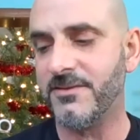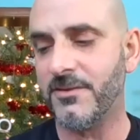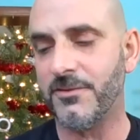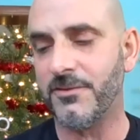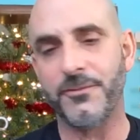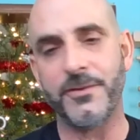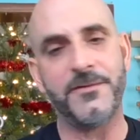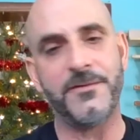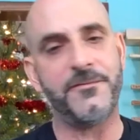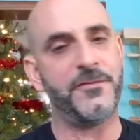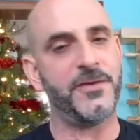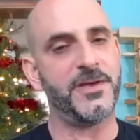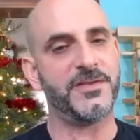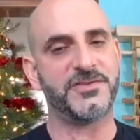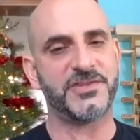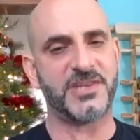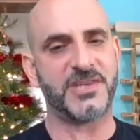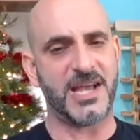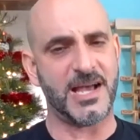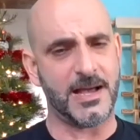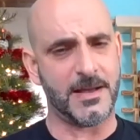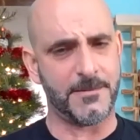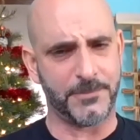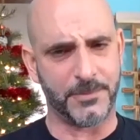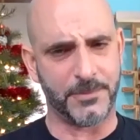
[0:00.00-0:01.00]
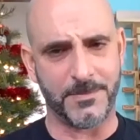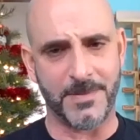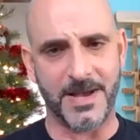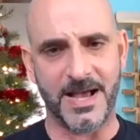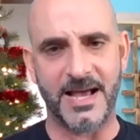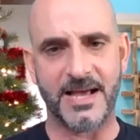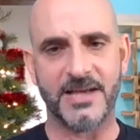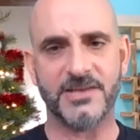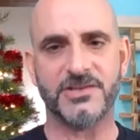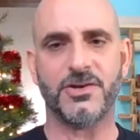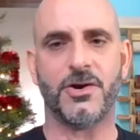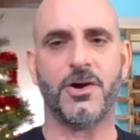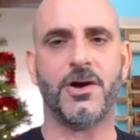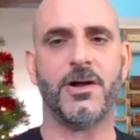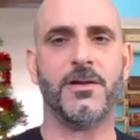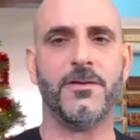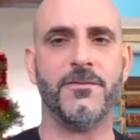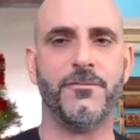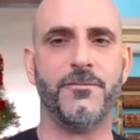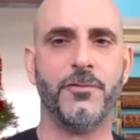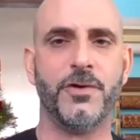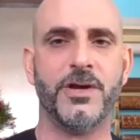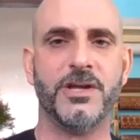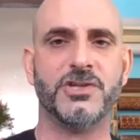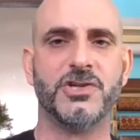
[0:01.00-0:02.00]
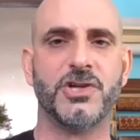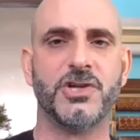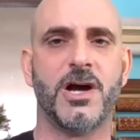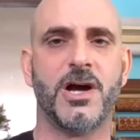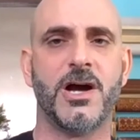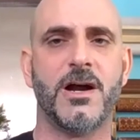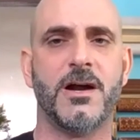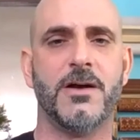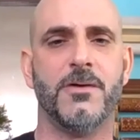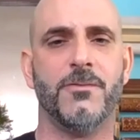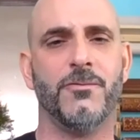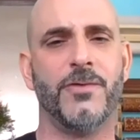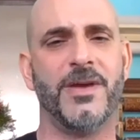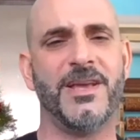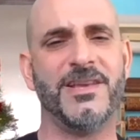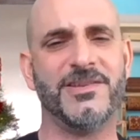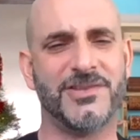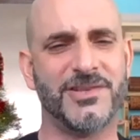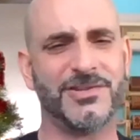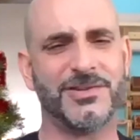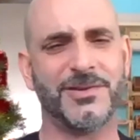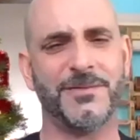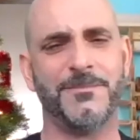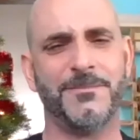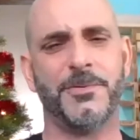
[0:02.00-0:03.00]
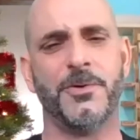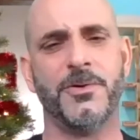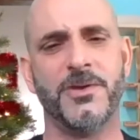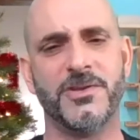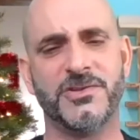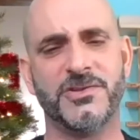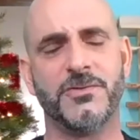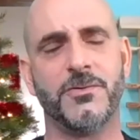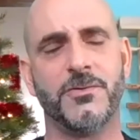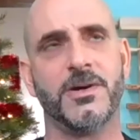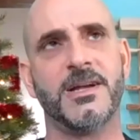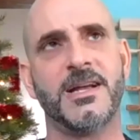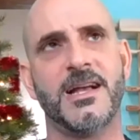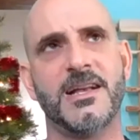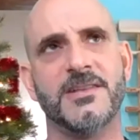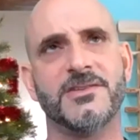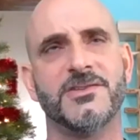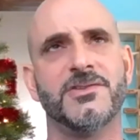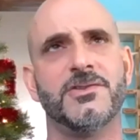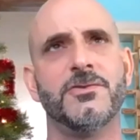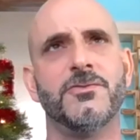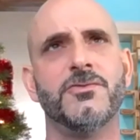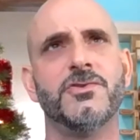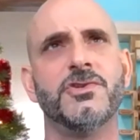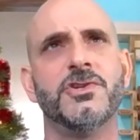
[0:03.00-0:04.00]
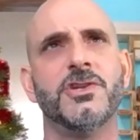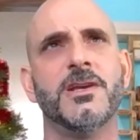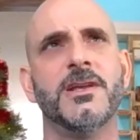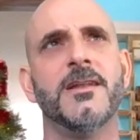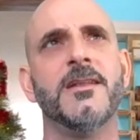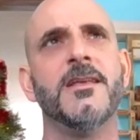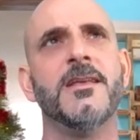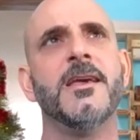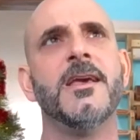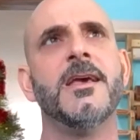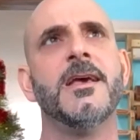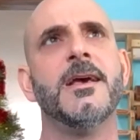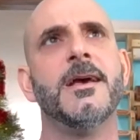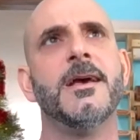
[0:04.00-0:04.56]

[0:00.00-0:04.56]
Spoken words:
the Three-Fifths Compromise, all of which are racist components to our Constitution,